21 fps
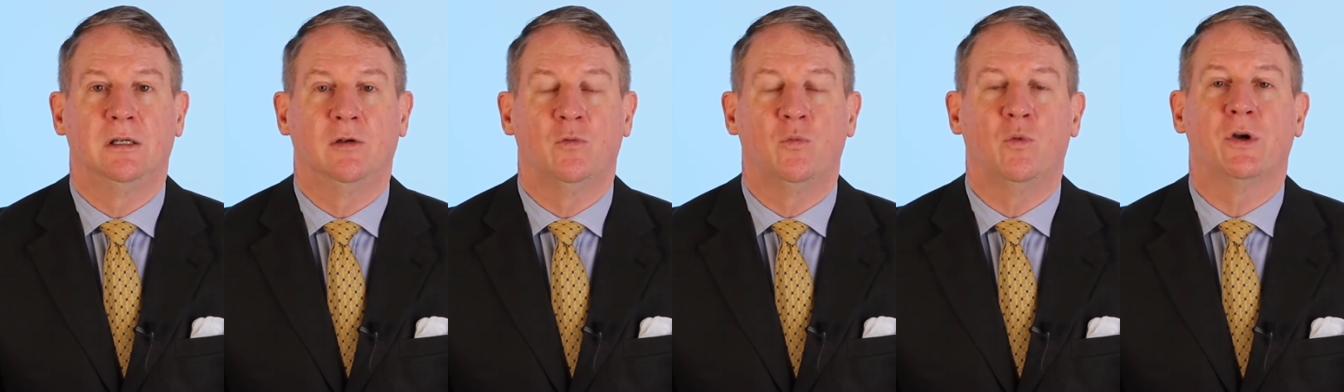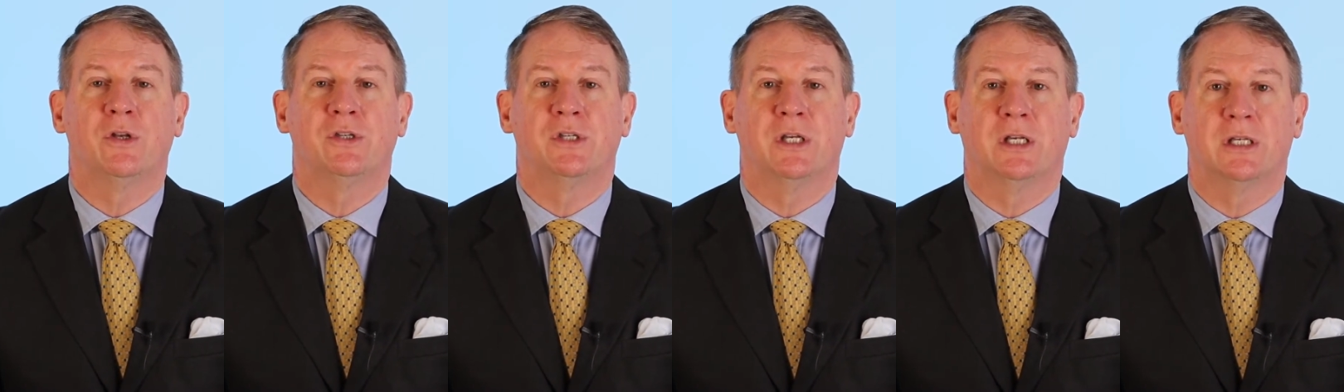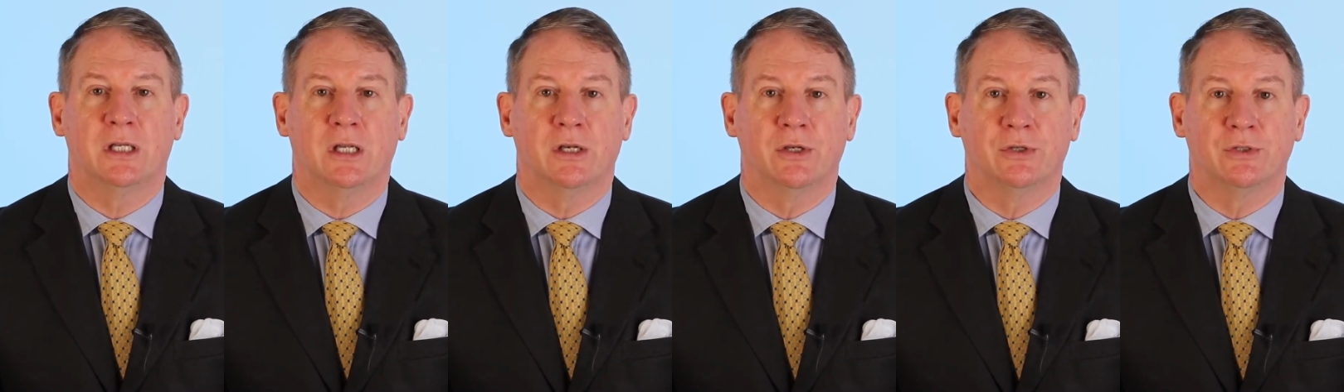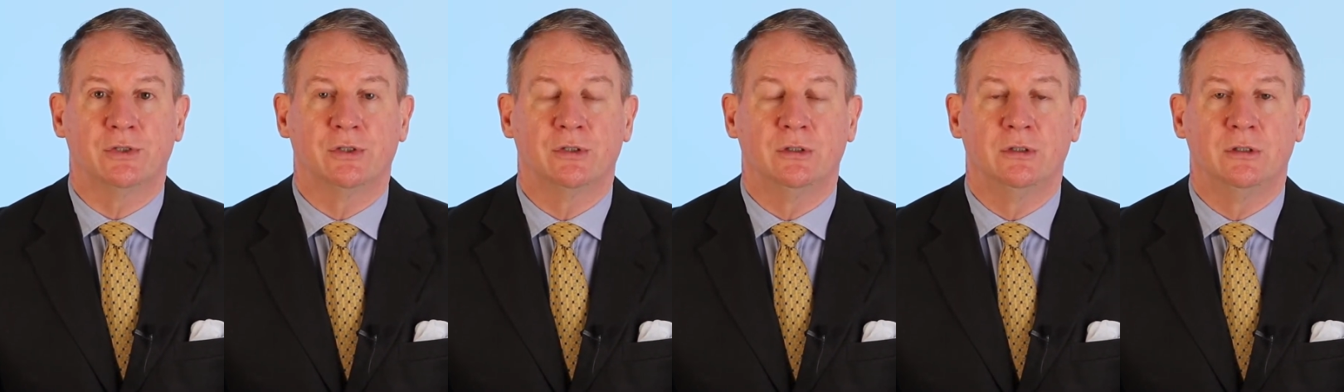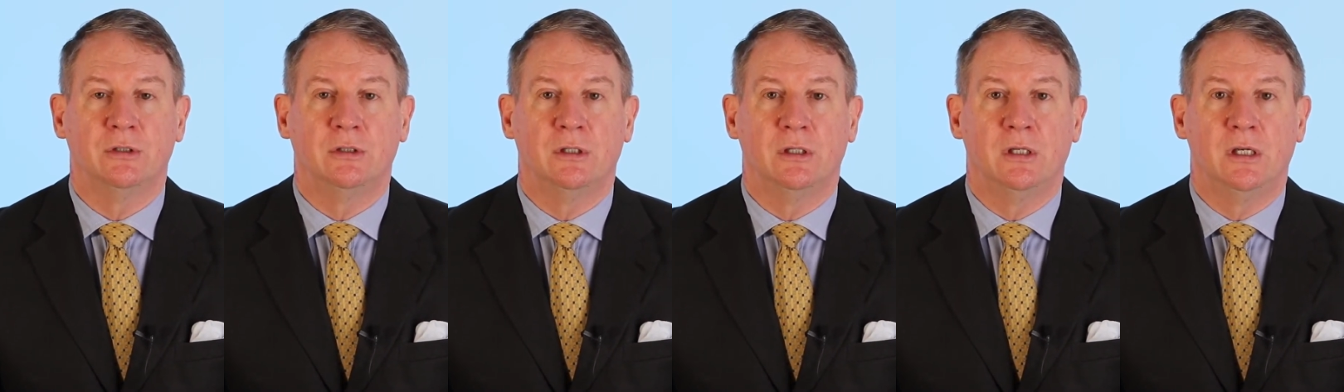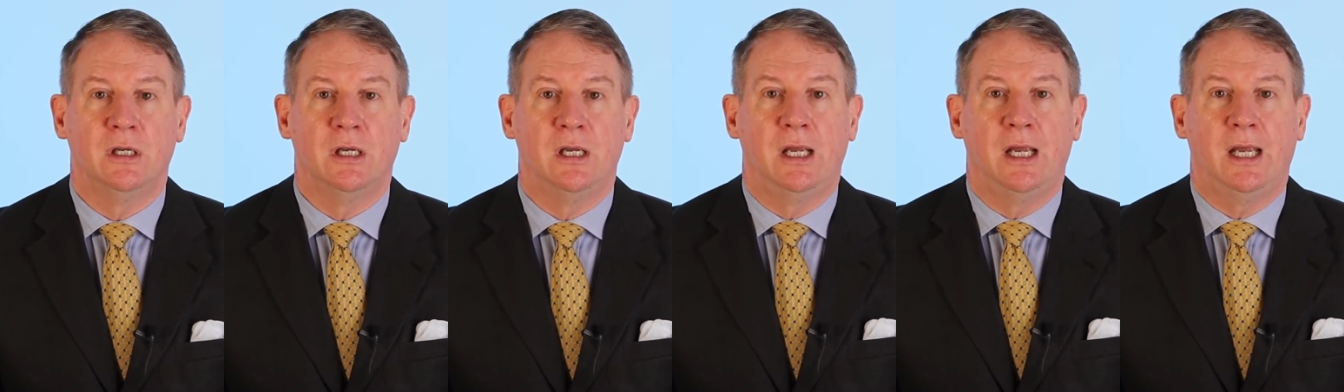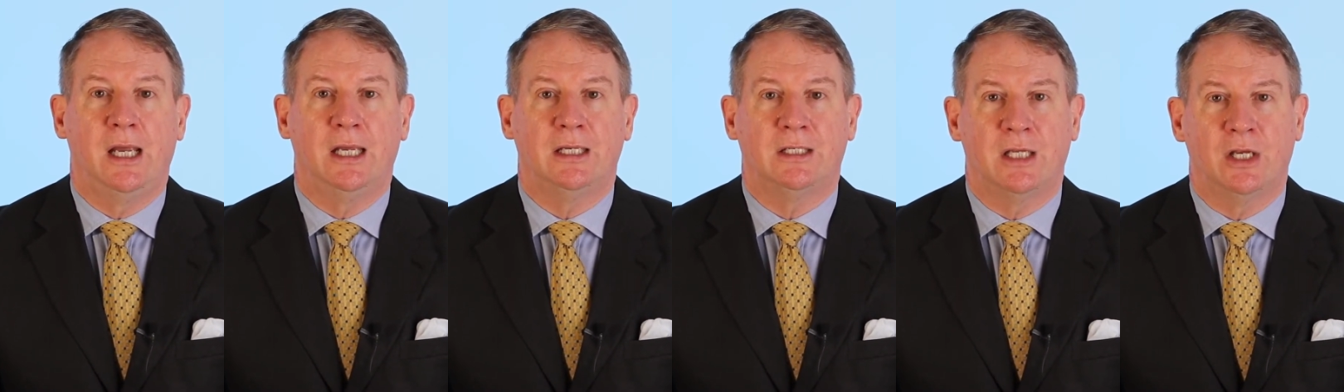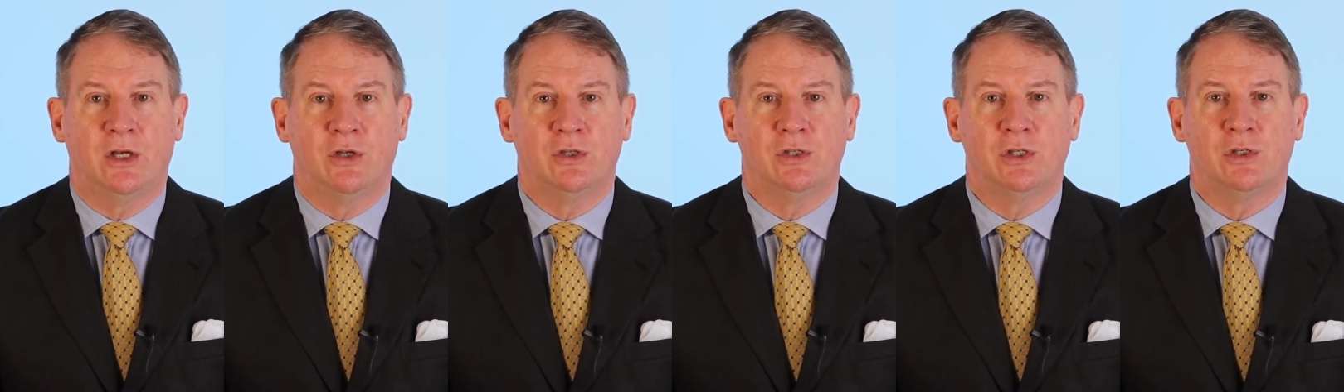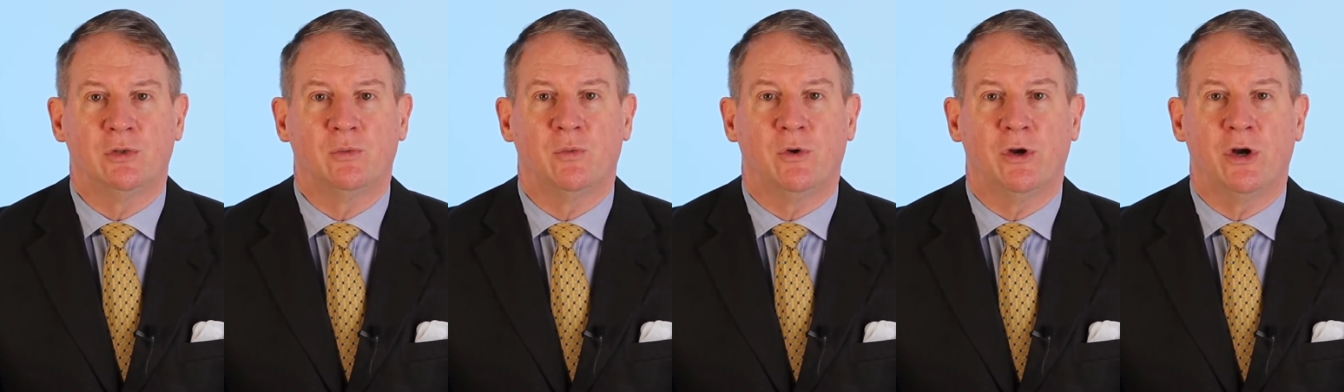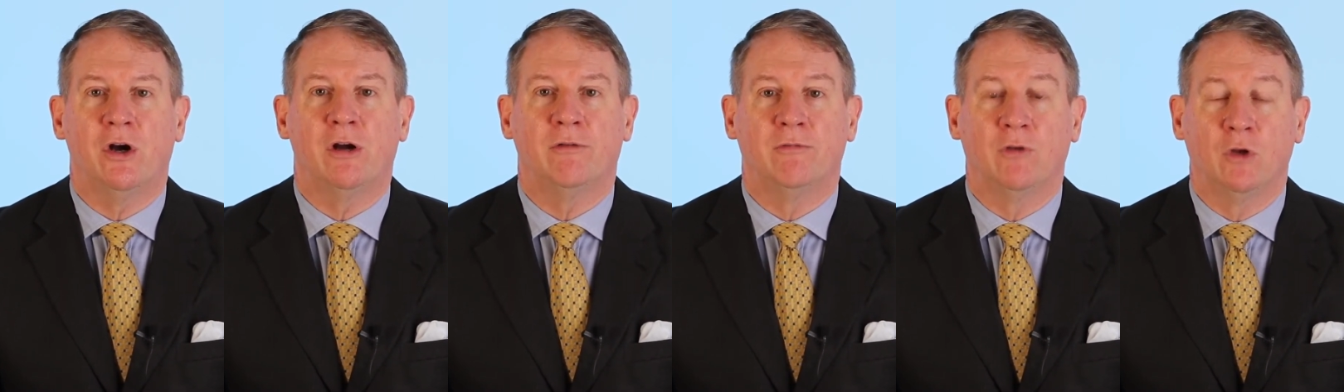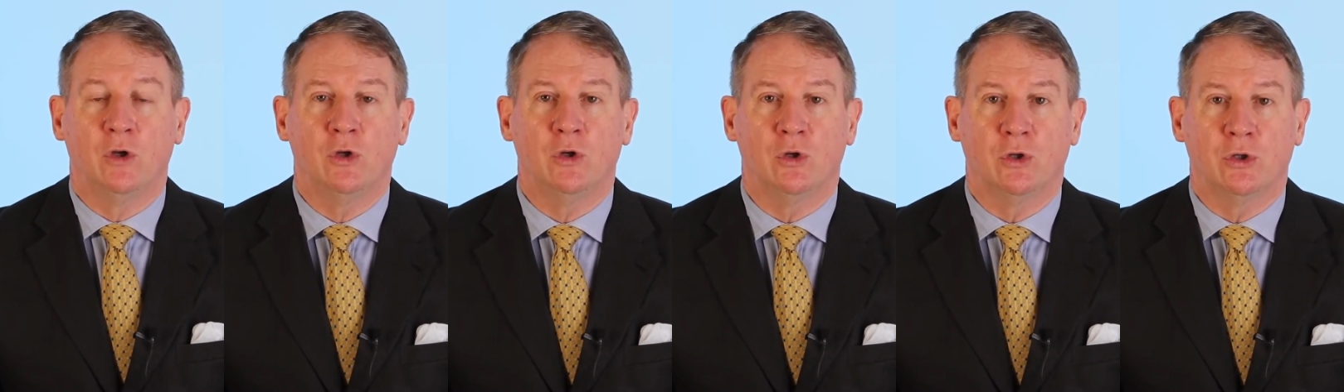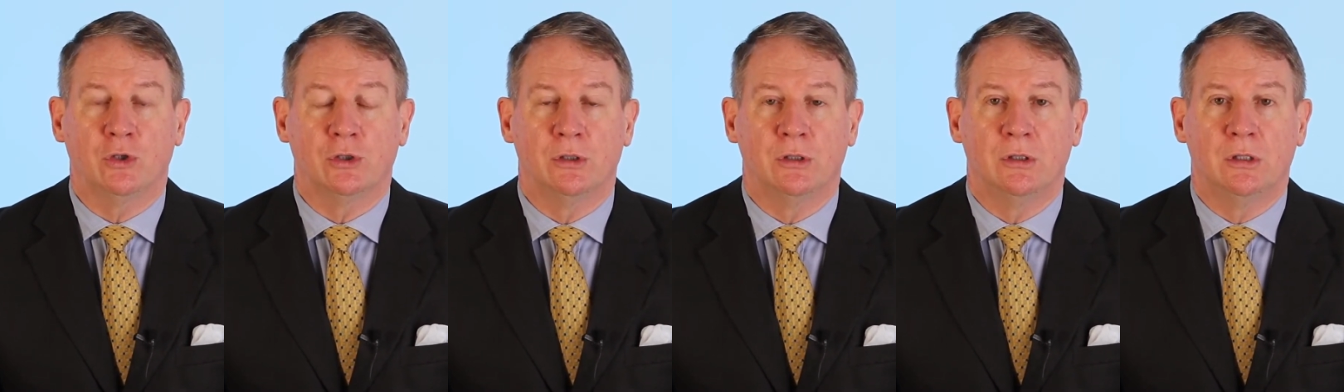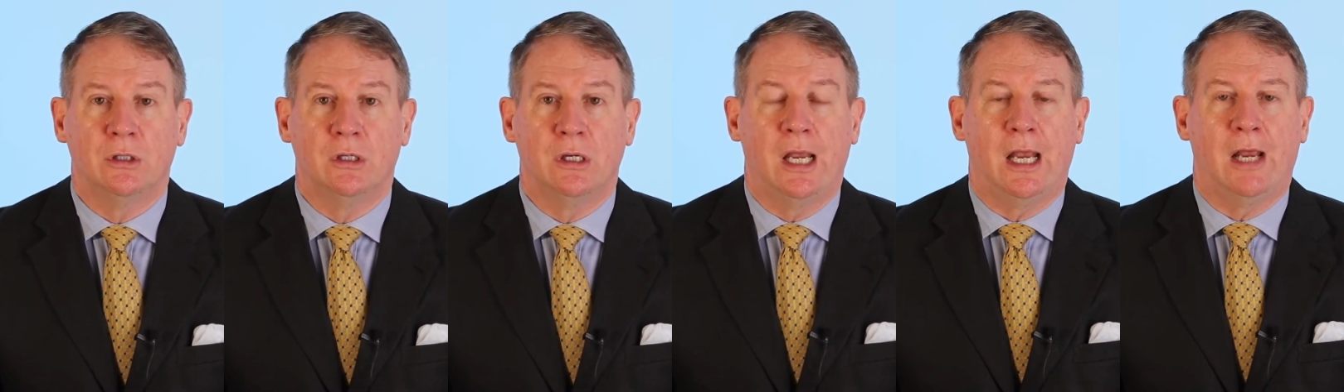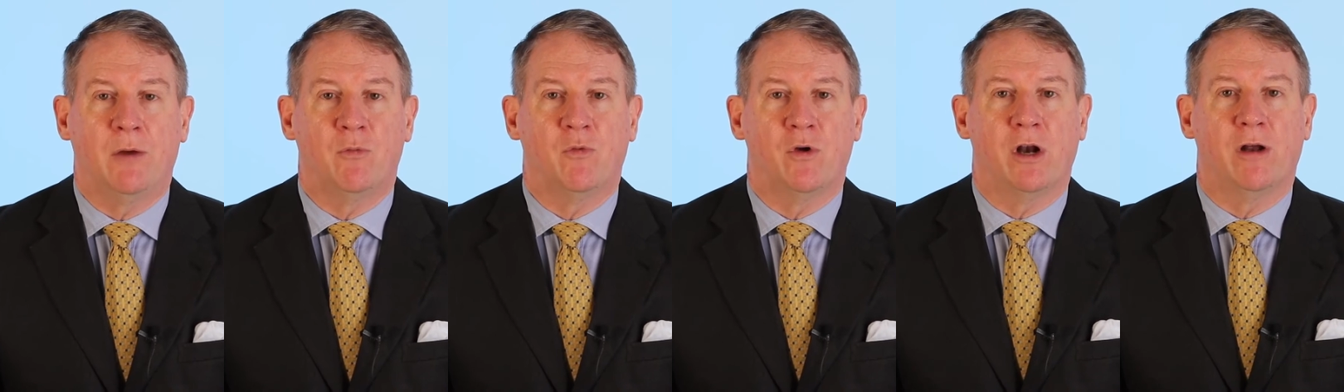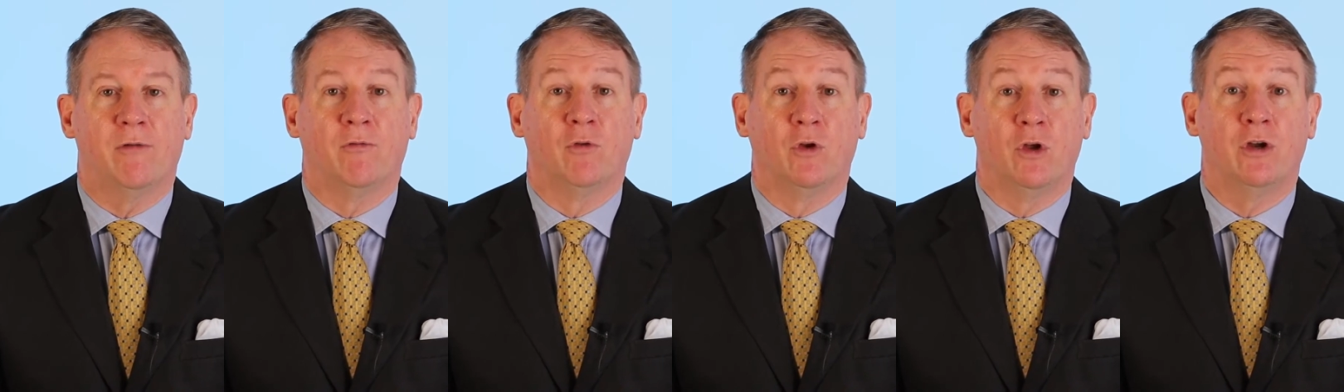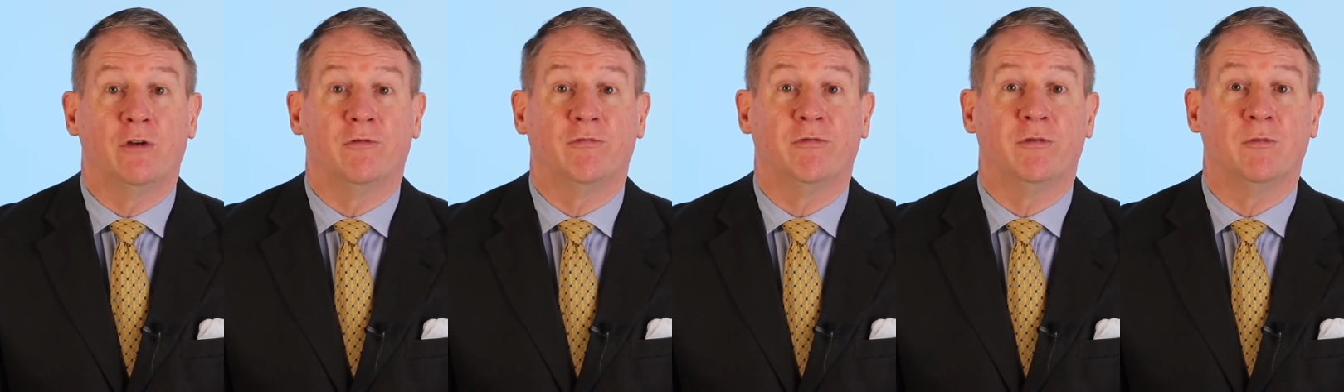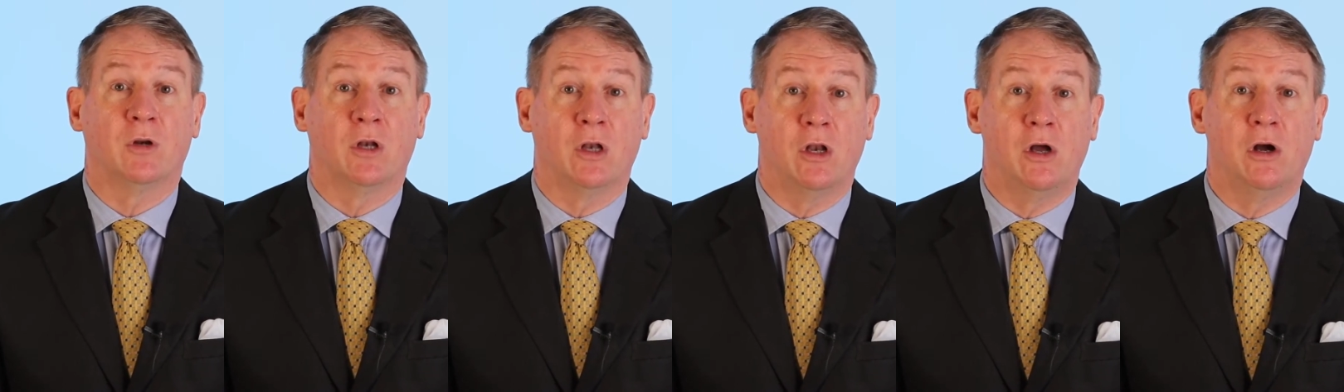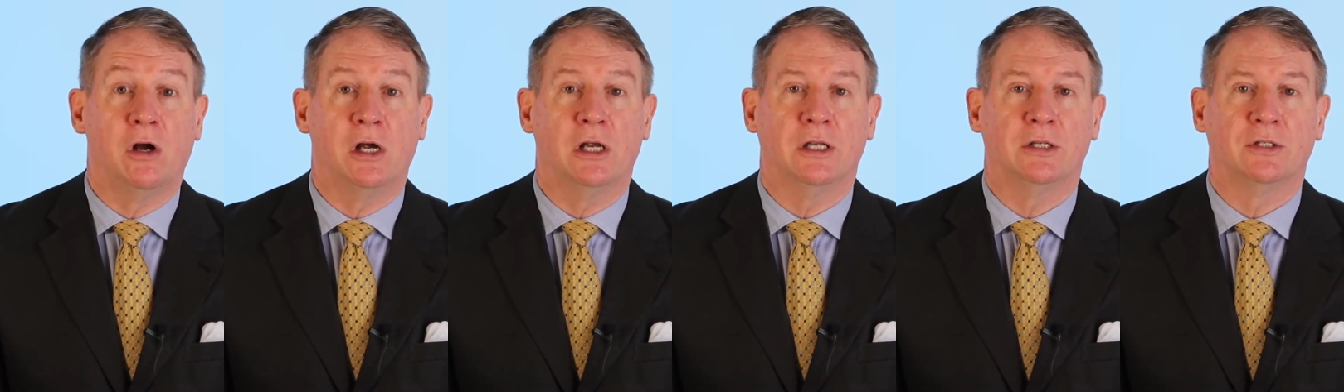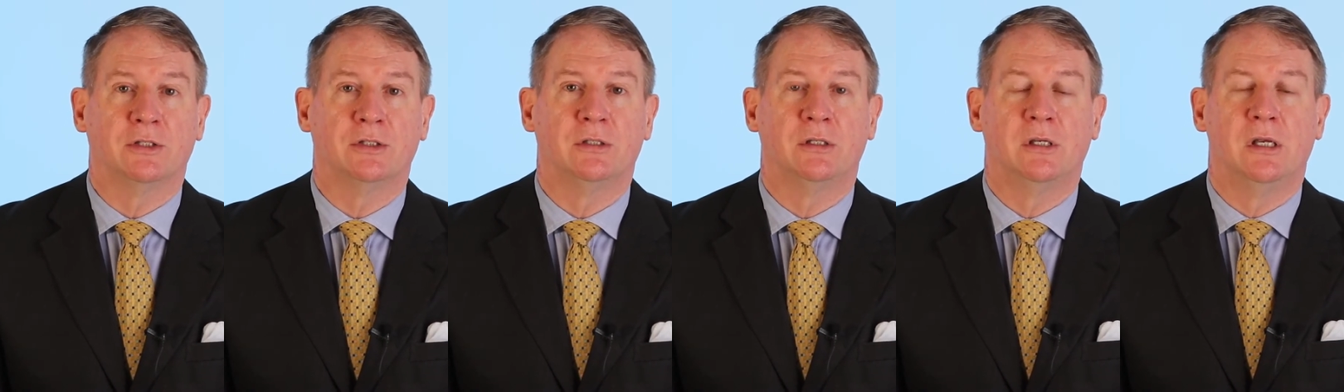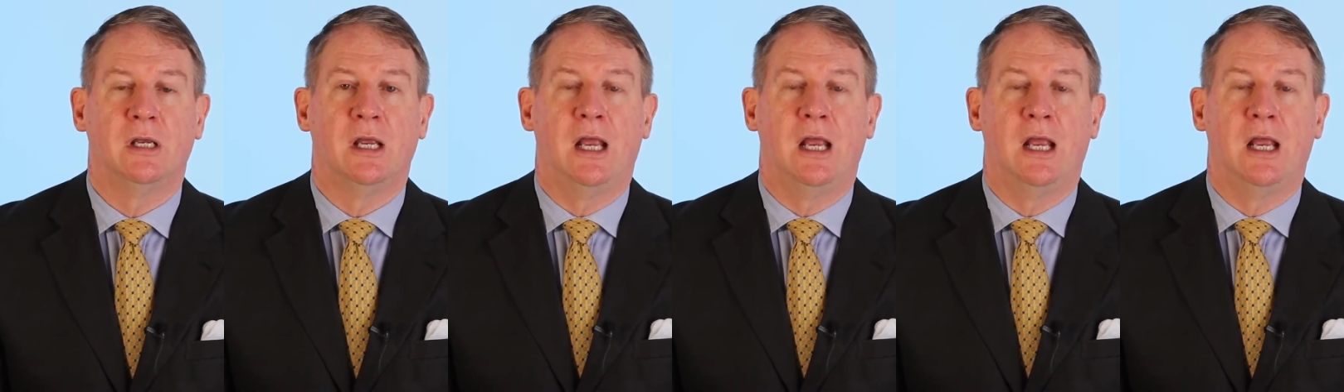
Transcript: What does that tell us? It tells us what I've learnt and what I've learnt from clients,